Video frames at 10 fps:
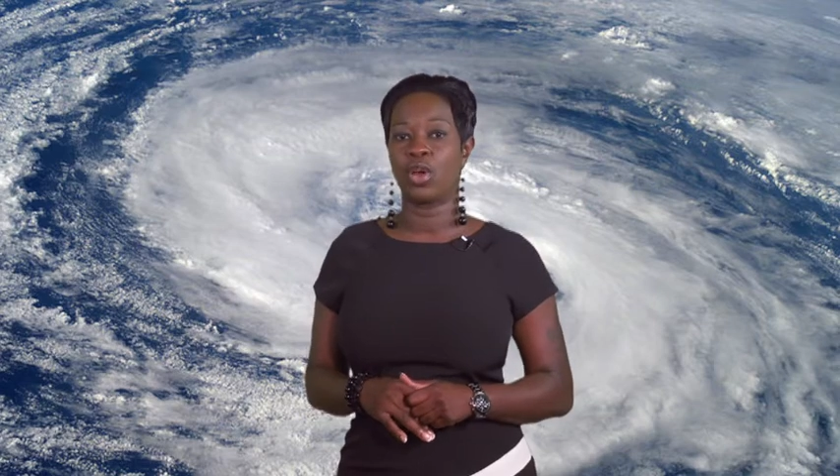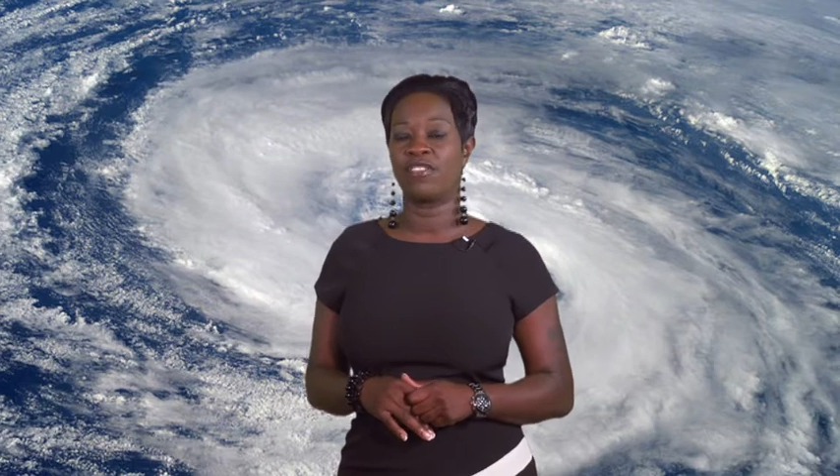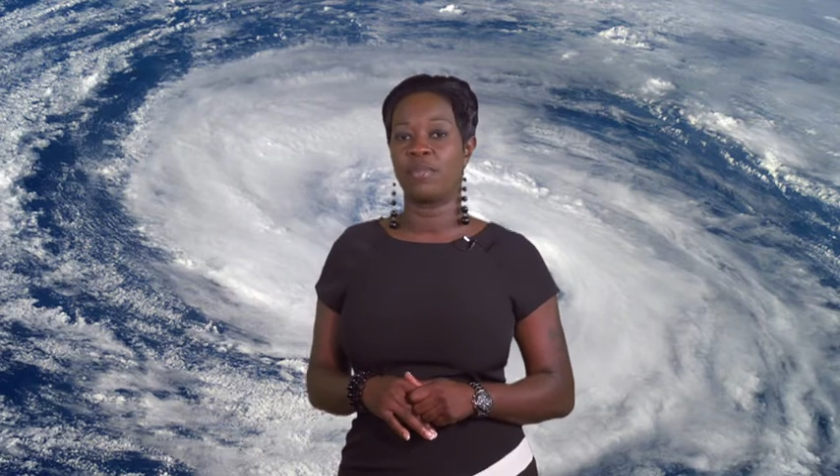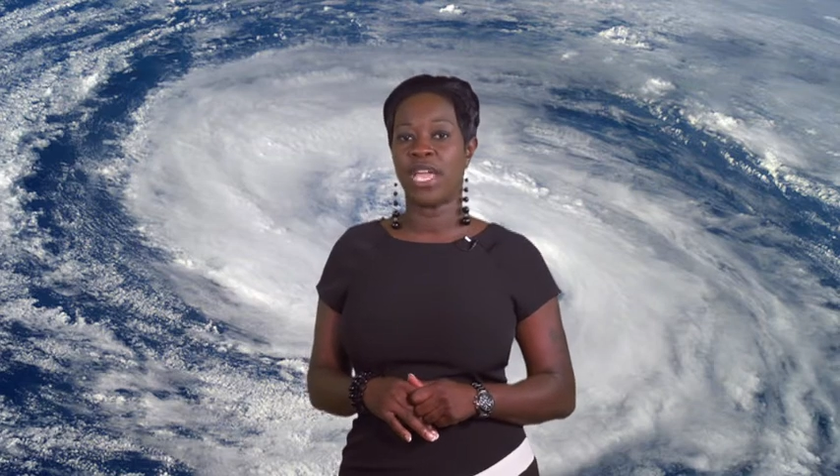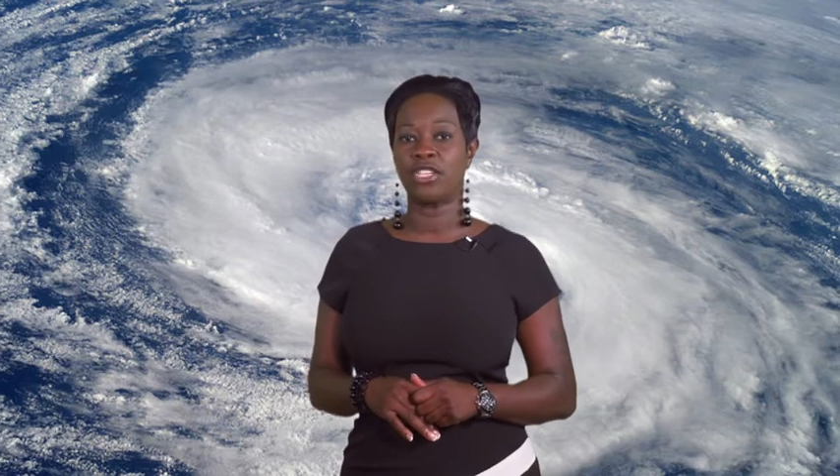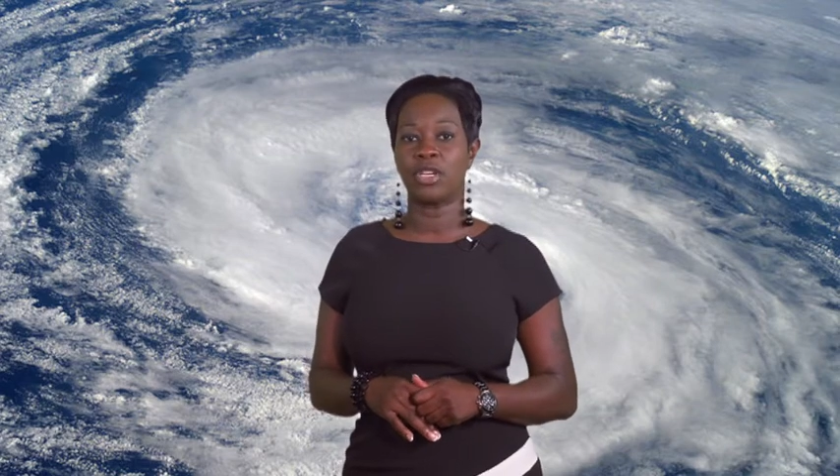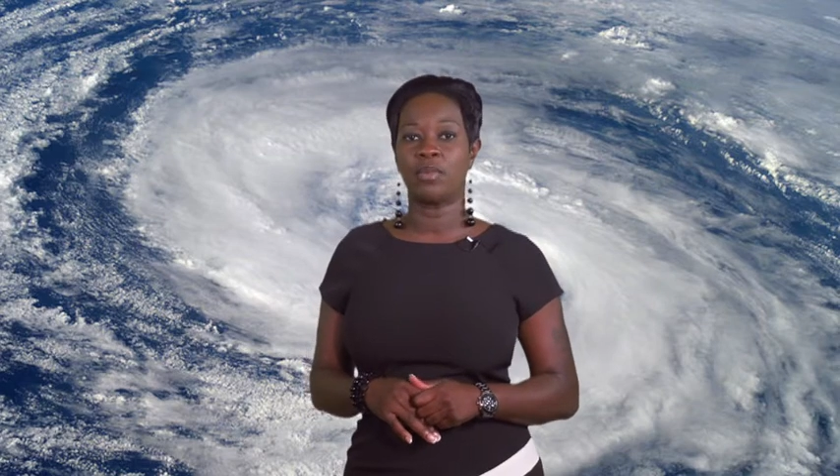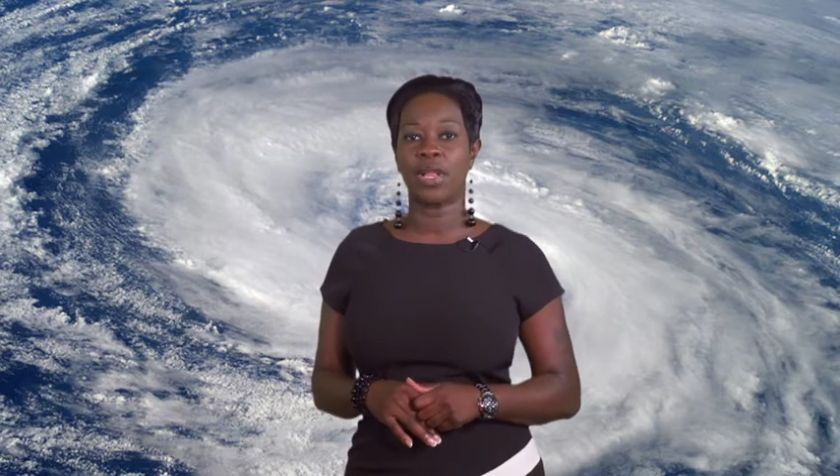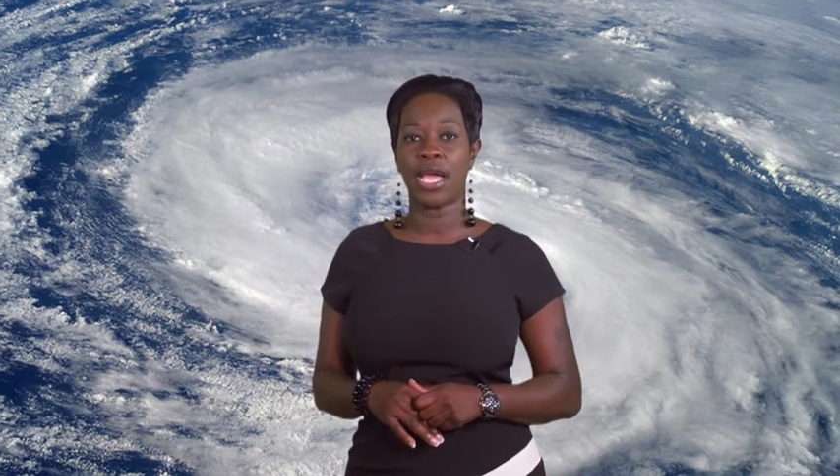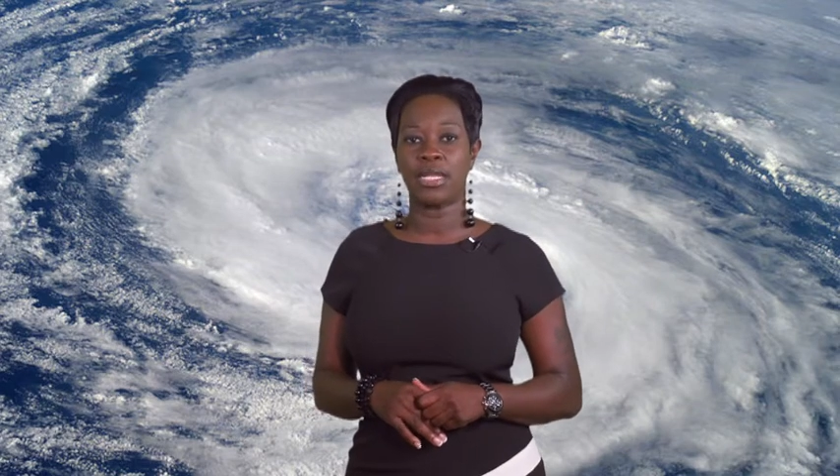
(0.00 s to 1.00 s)
off major
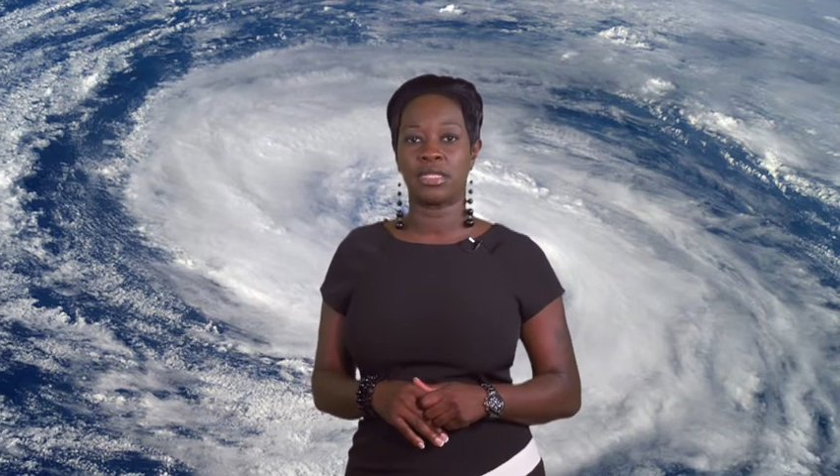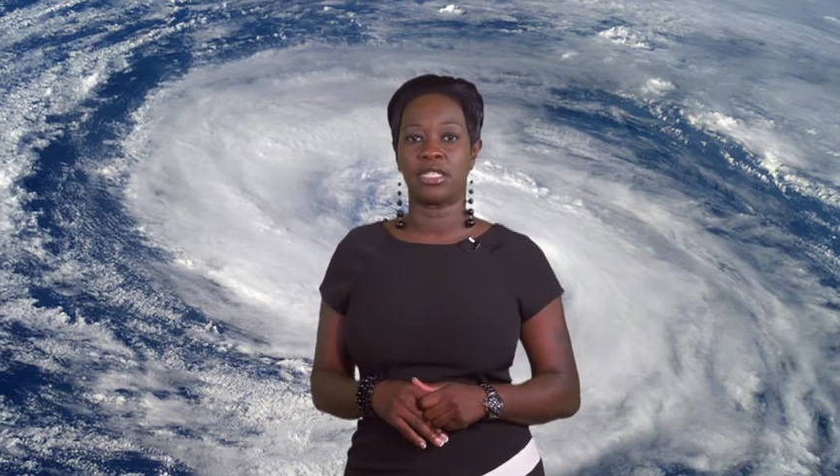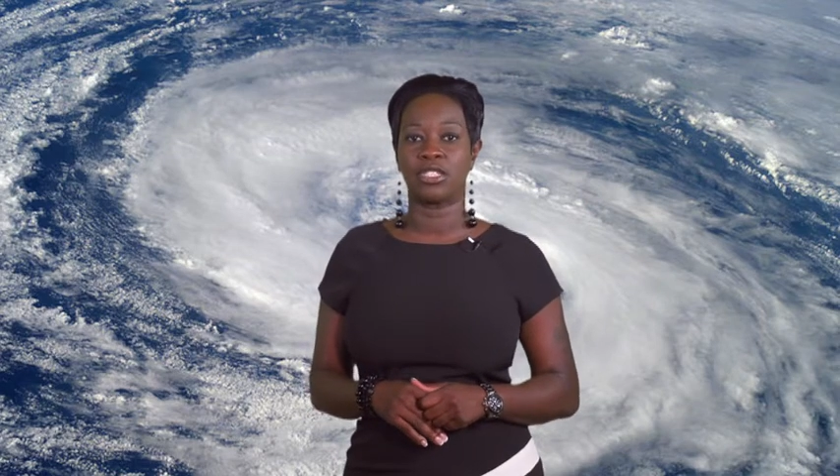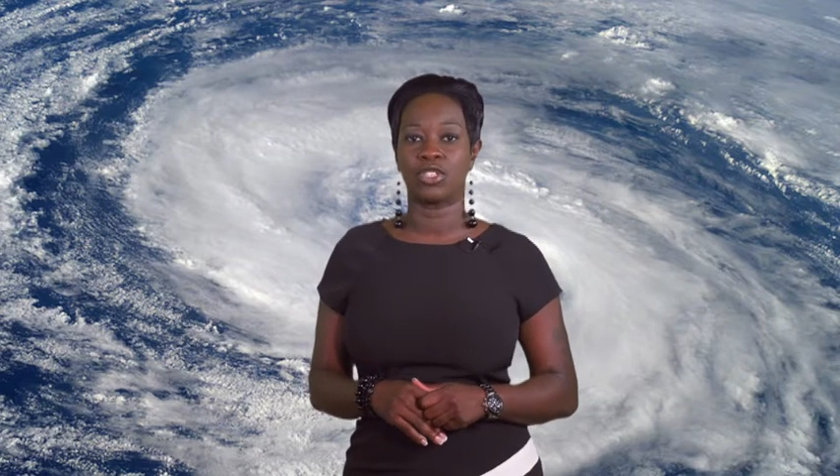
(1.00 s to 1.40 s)
appliances